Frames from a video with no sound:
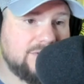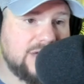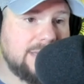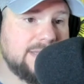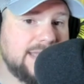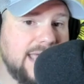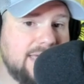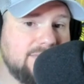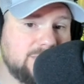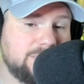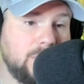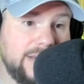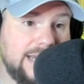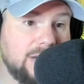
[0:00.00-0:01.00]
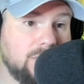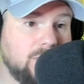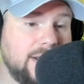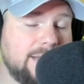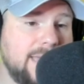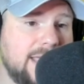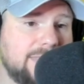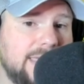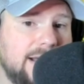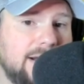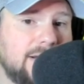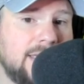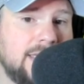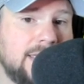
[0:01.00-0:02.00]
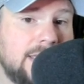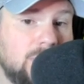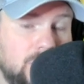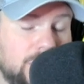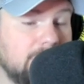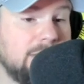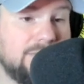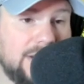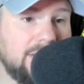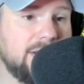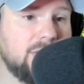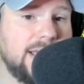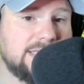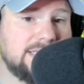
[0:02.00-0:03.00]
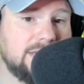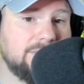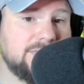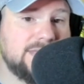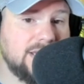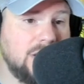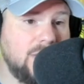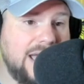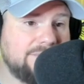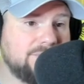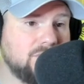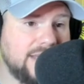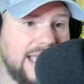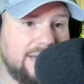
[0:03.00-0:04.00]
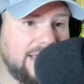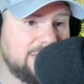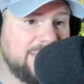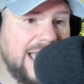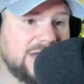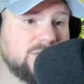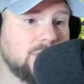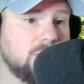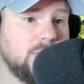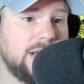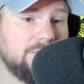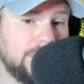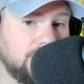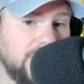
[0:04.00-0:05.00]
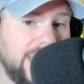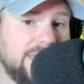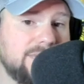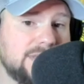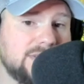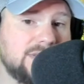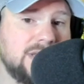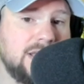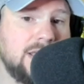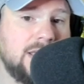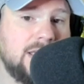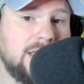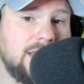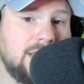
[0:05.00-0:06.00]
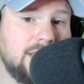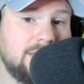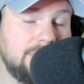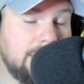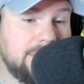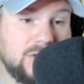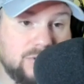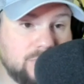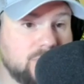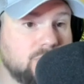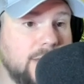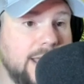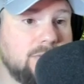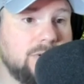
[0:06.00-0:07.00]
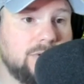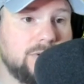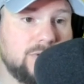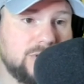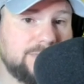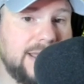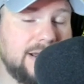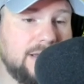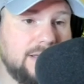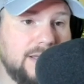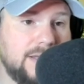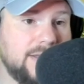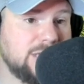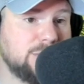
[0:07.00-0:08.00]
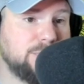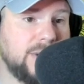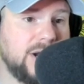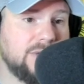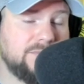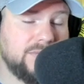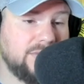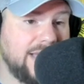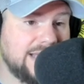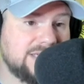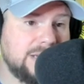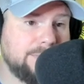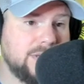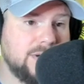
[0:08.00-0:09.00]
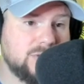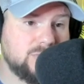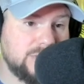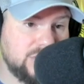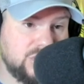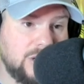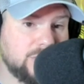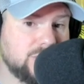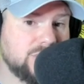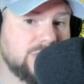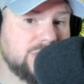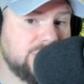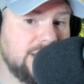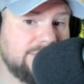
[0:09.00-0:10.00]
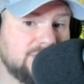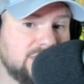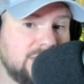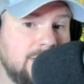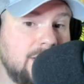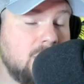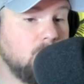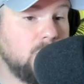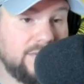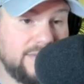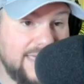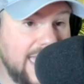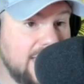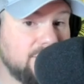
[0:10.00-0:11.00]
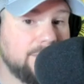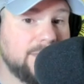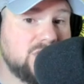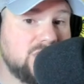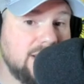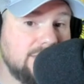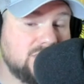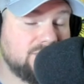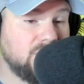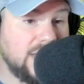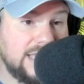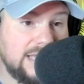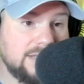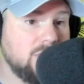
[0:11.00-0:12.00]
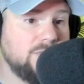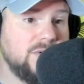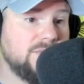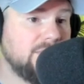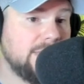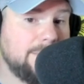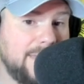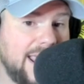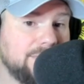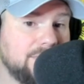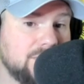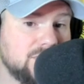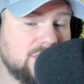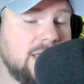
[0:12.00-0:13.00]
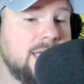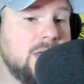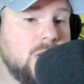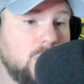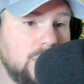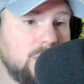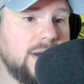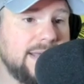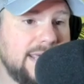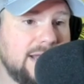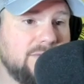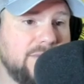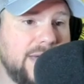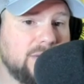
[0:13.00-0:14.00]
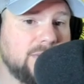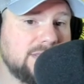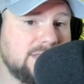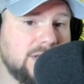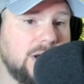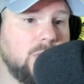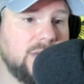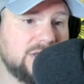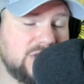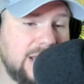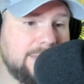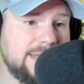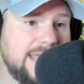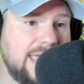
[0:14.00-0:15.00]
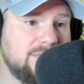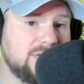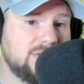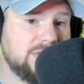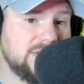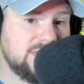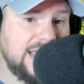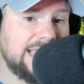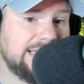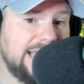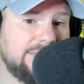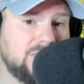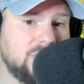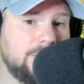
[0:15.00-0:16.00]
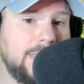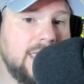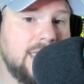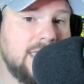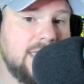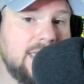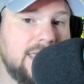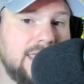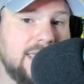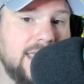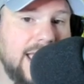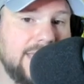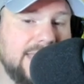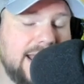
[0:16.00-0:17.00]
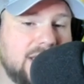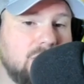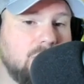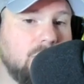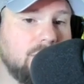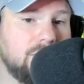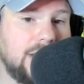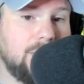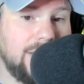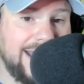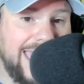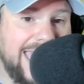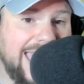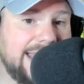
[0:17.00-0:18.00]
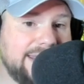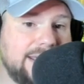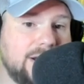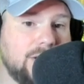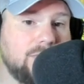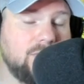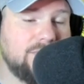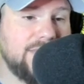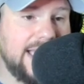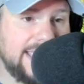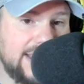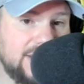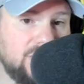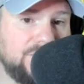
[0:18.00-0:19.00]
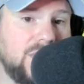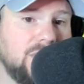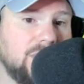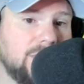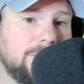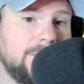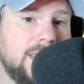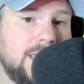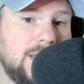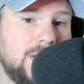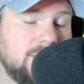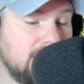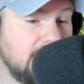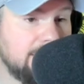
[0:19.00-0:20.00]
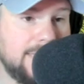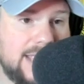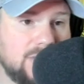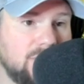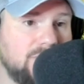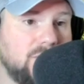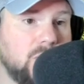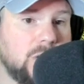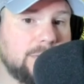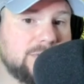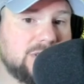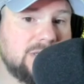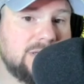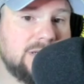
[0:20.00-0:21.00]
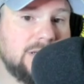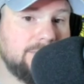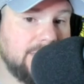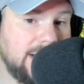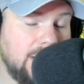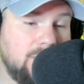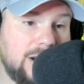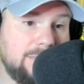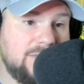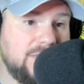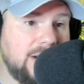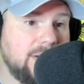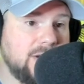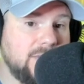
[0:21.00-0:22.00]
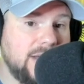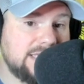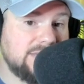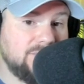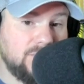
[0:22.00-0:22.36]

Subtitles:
Jamin Davis, but we need a running mate there. We're going to be very aggressive to go after a guy like Patrick Queen from the Ravens. Maybe a Drew Tranquil, who's been a nice player for the last couple of years with the Chargers and Chiefs. Willie Gay from the Chiefs. Frankie Louvu from the Panthers. We want to get a veteran to go with Jamin Davis on the second level. And then at corner, I want to add here. We've got Kendall Fuller, got Emmanuel Forbes, but I want to be very aggressive.